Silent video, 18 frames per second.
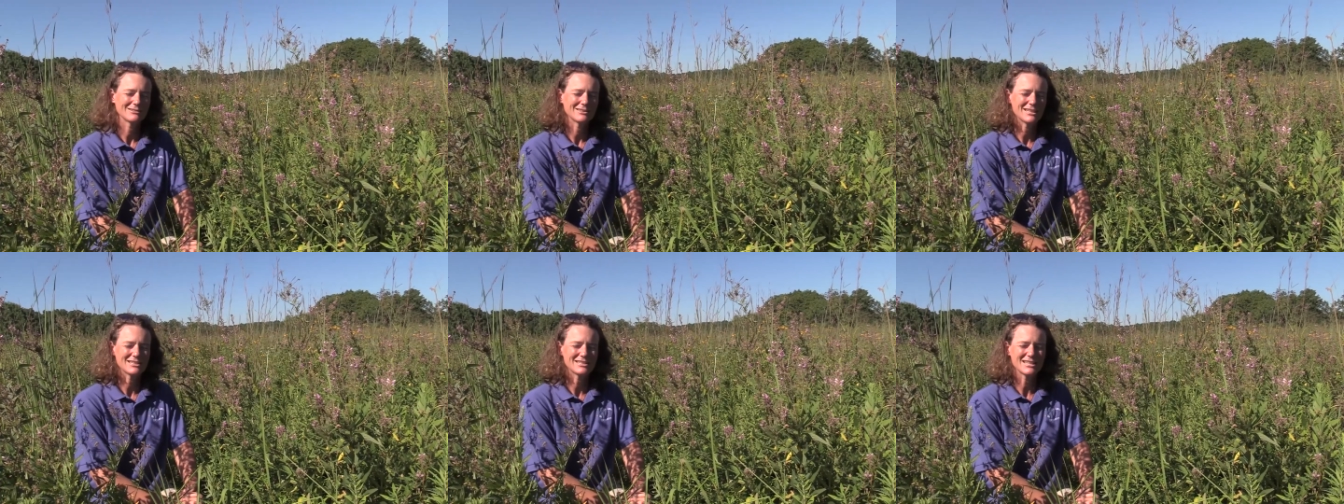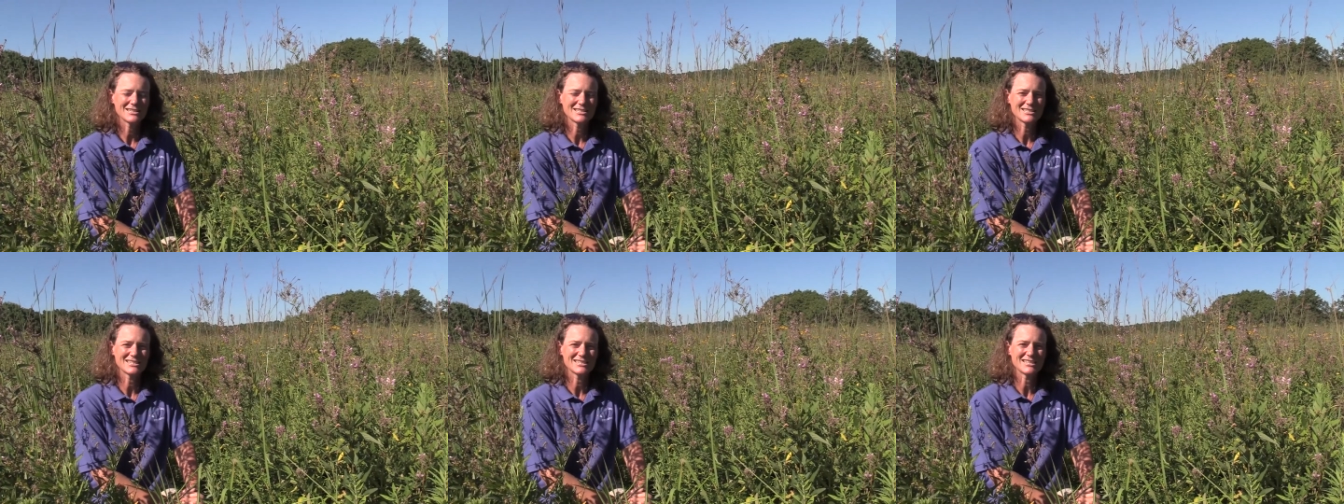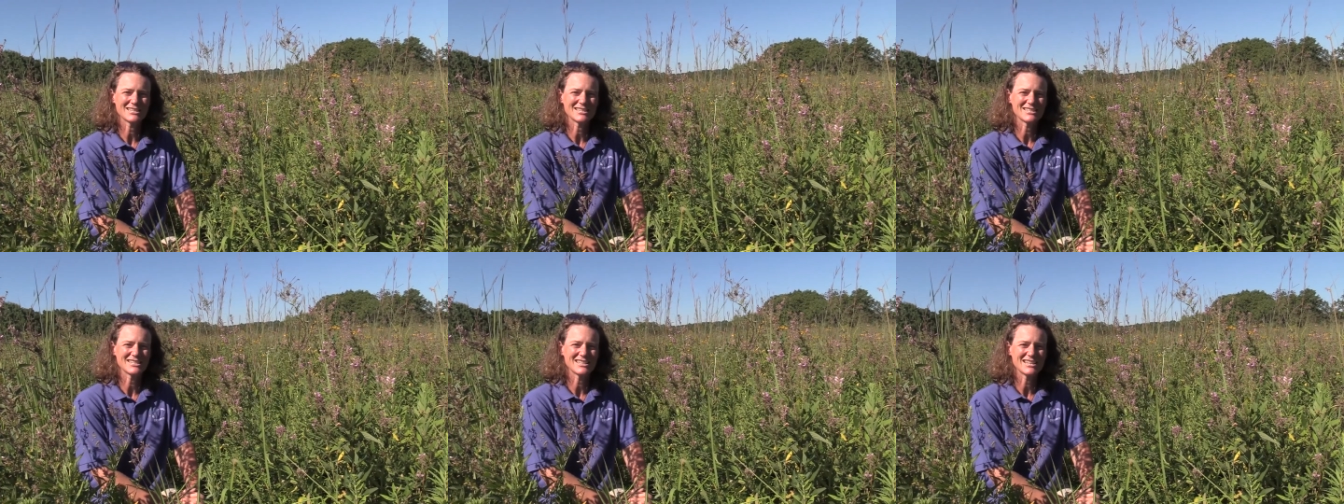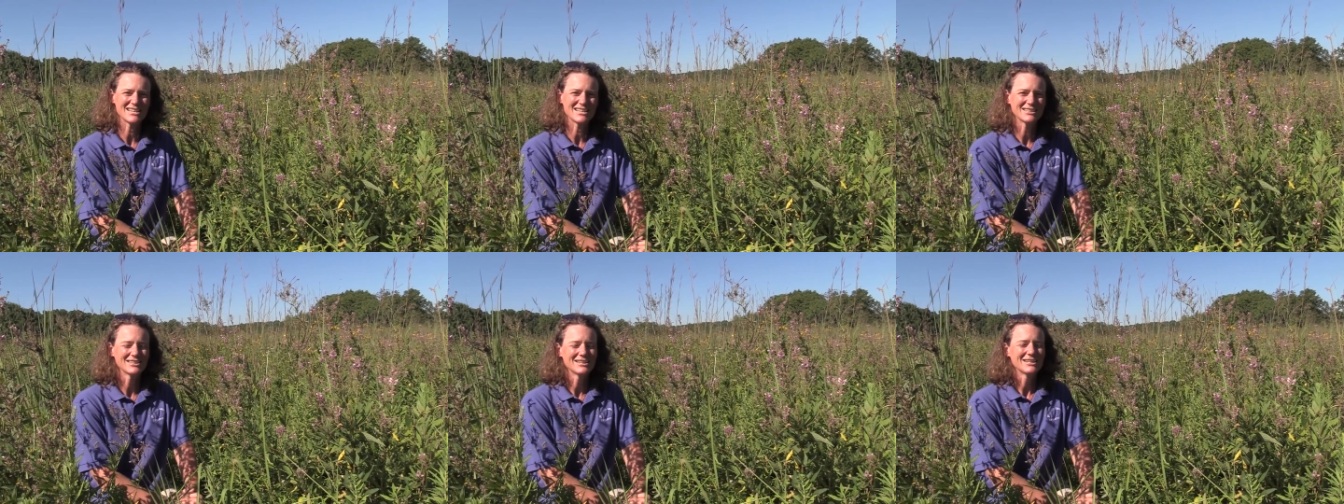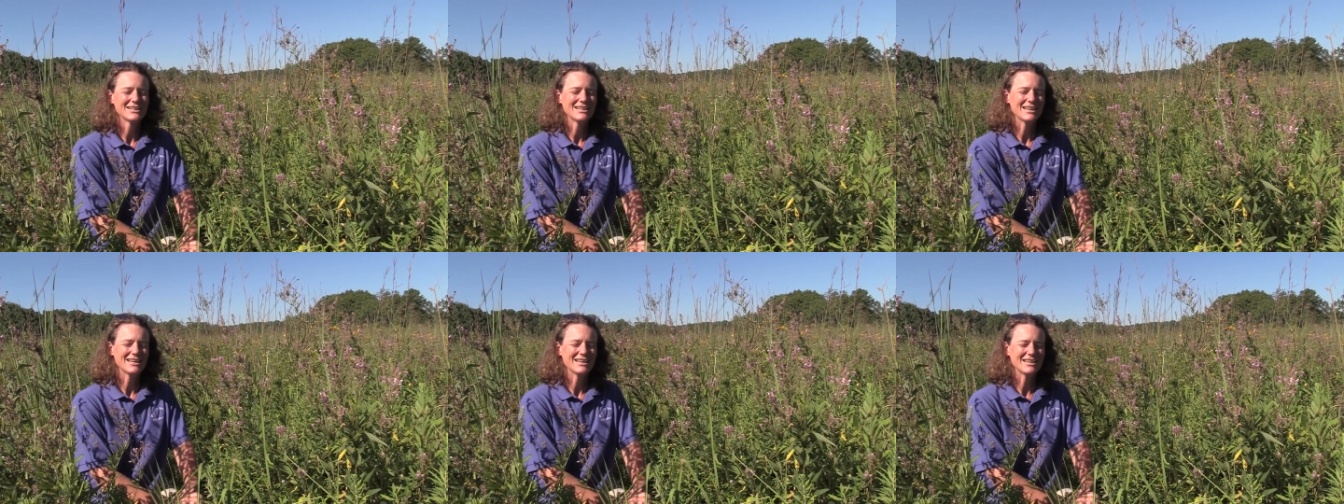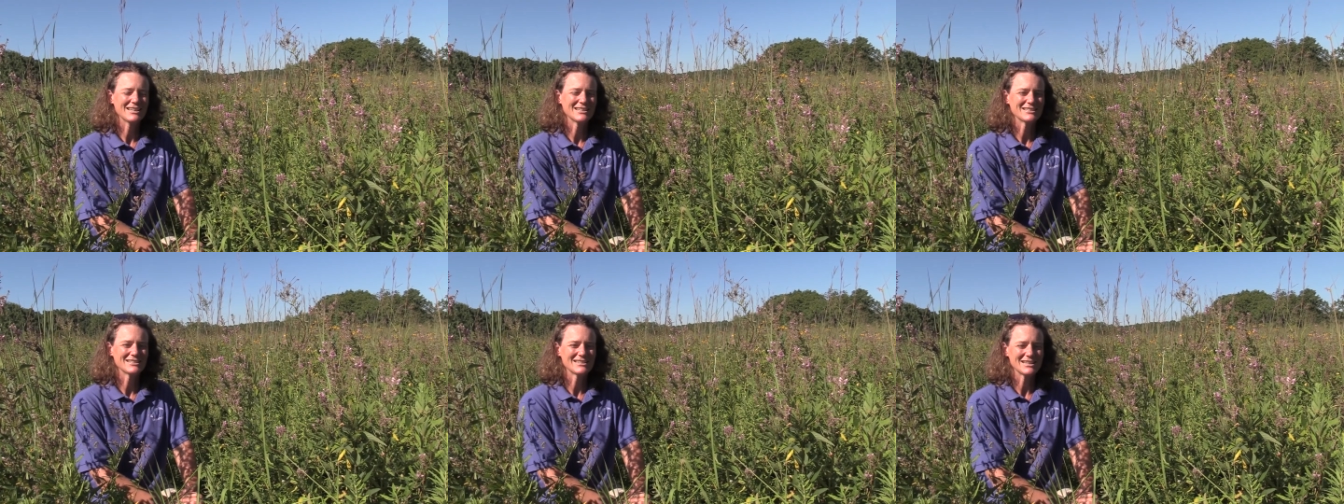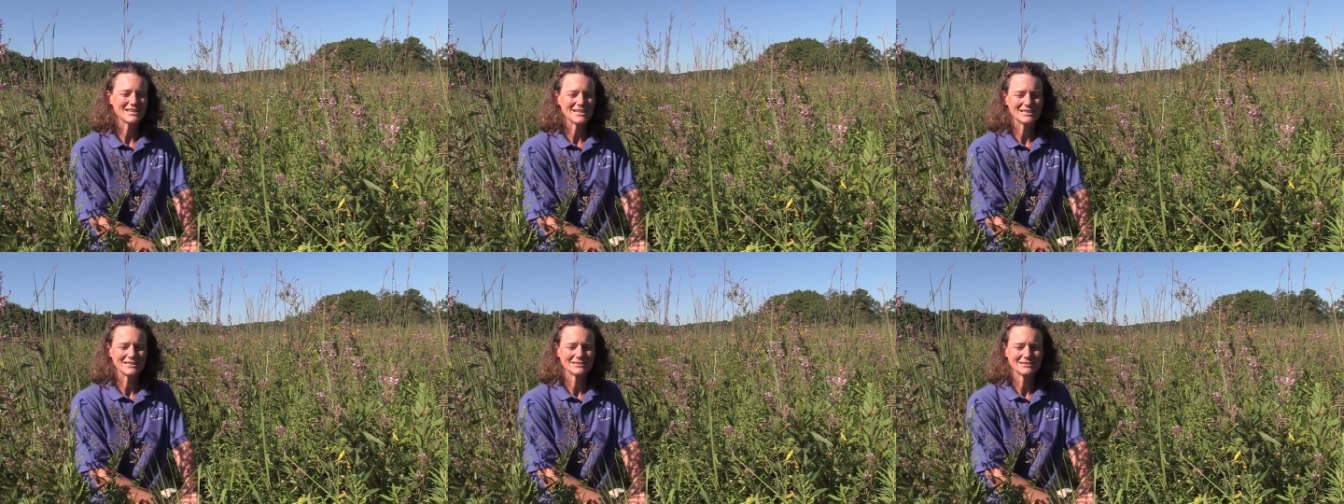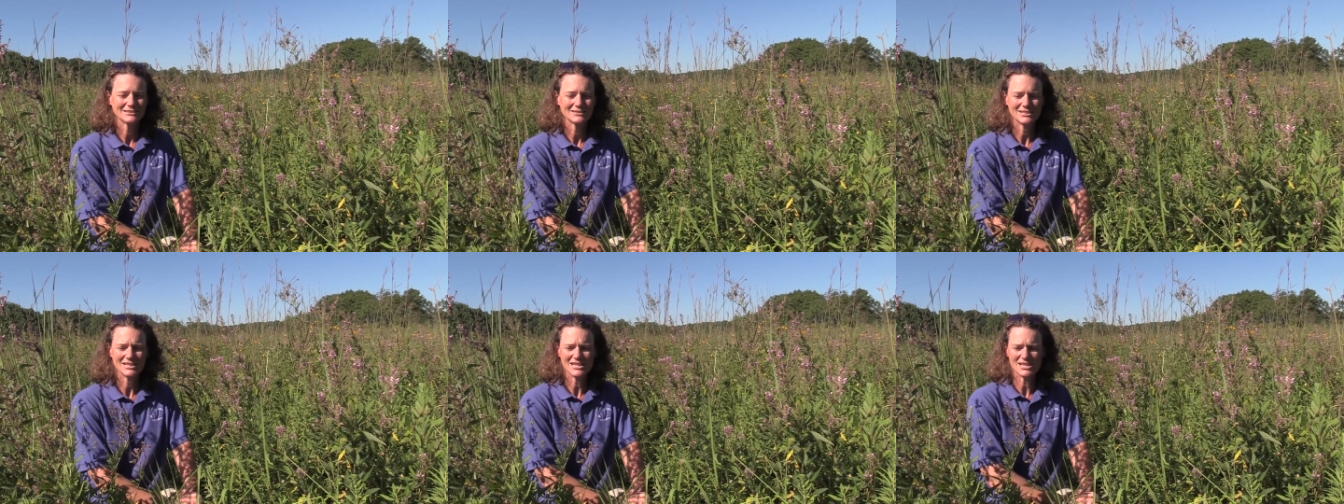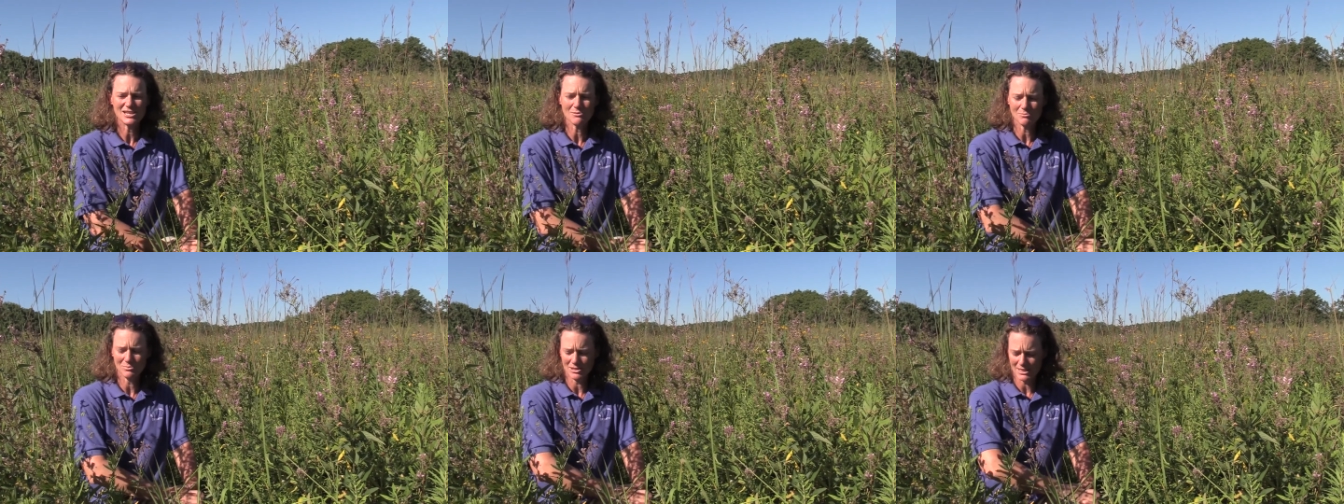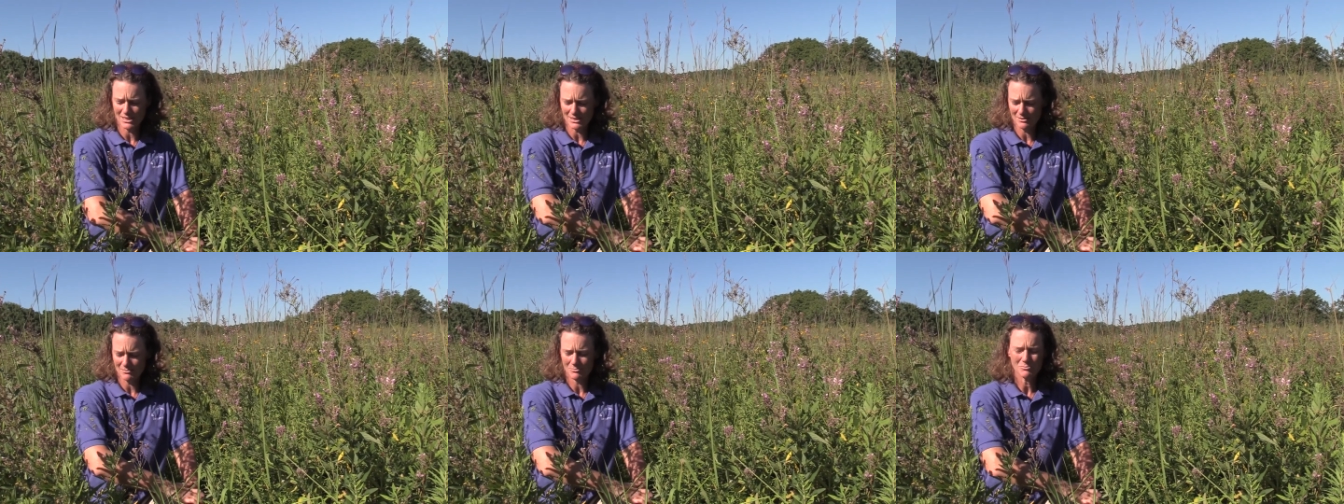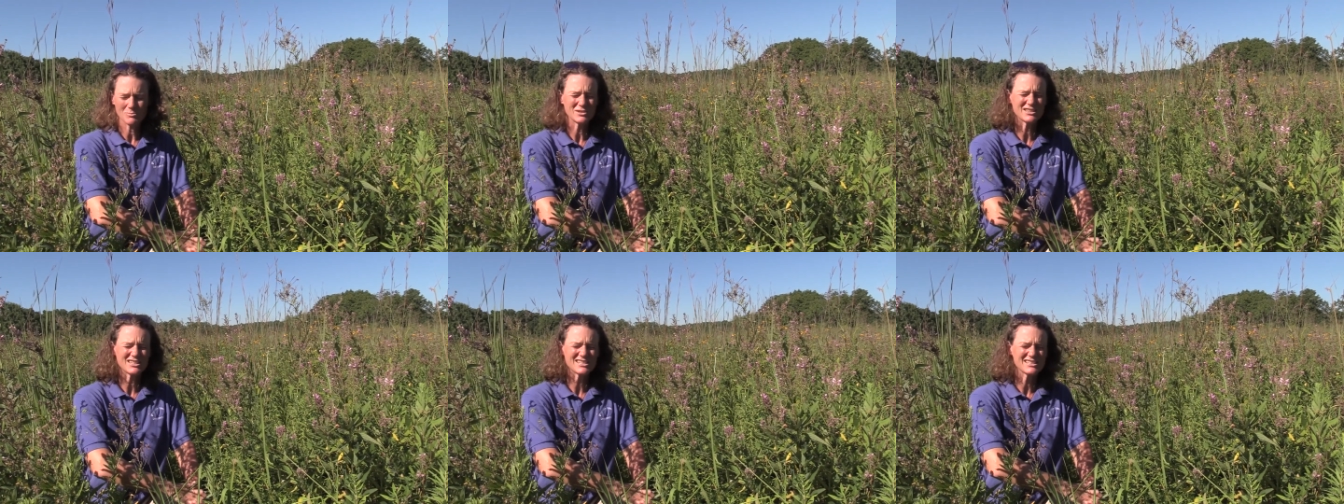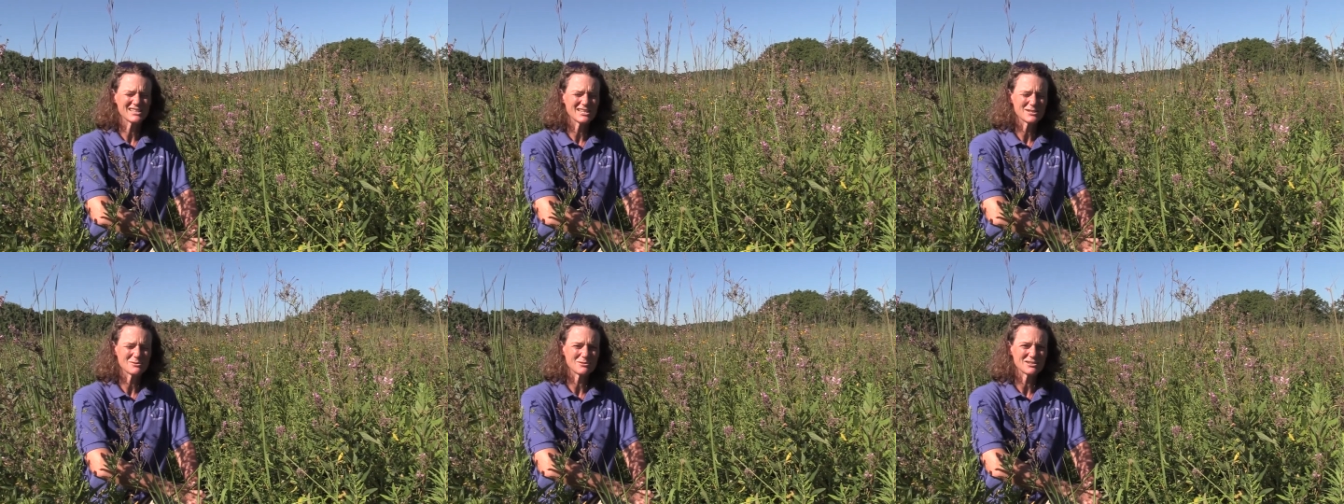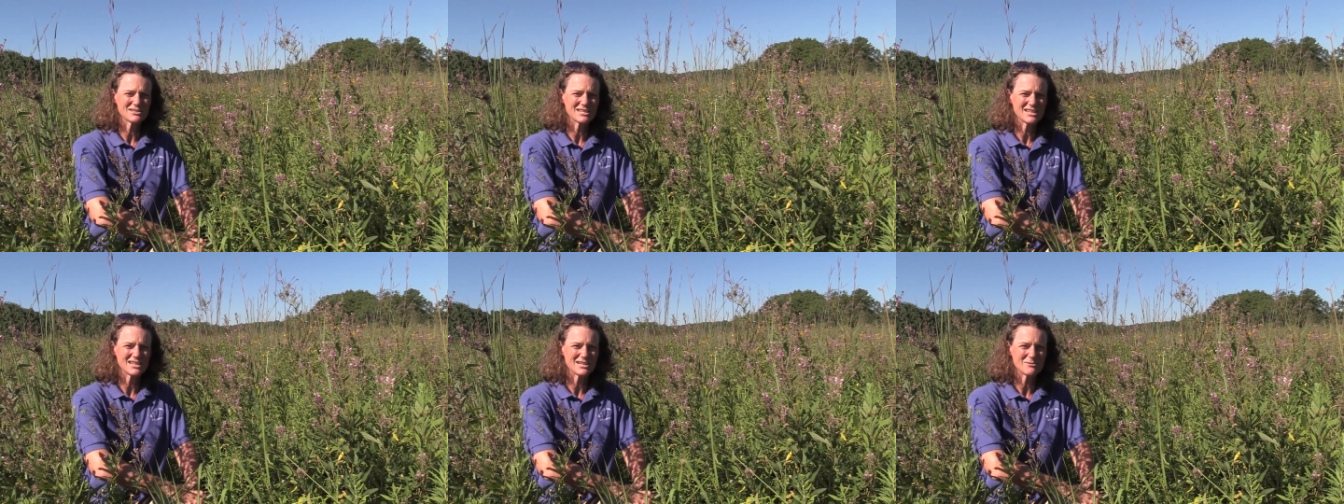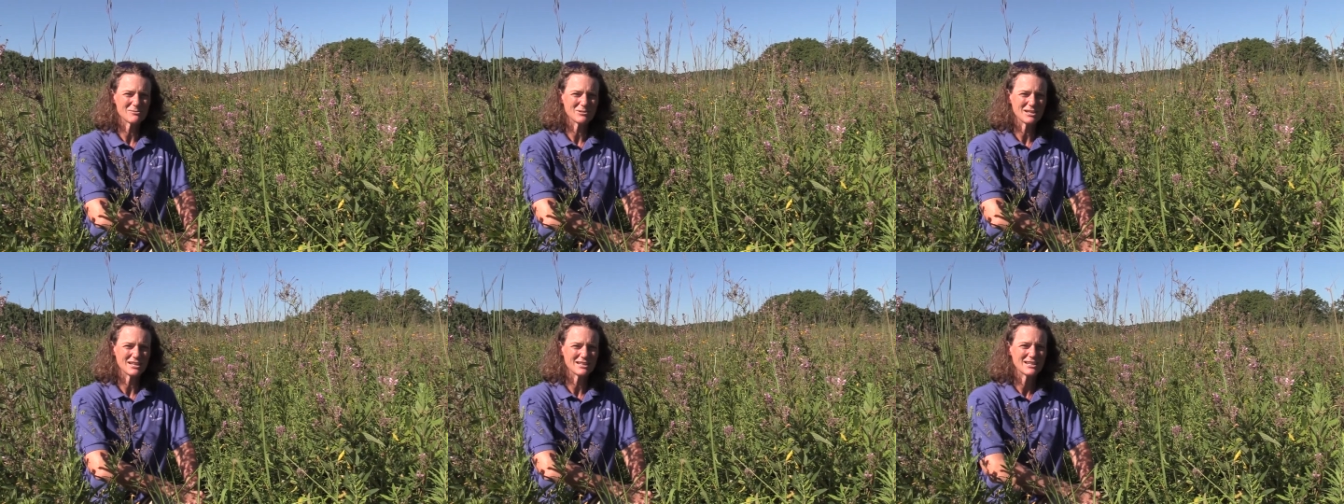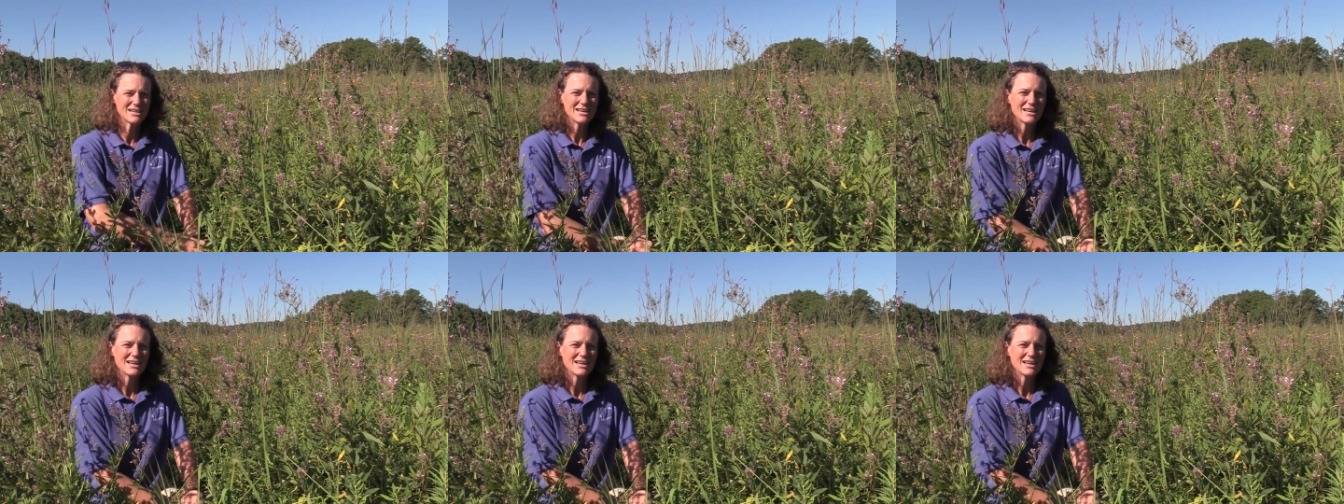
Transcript: they tend to stick to you and uh, take your blood, but the seeds won't take your blood.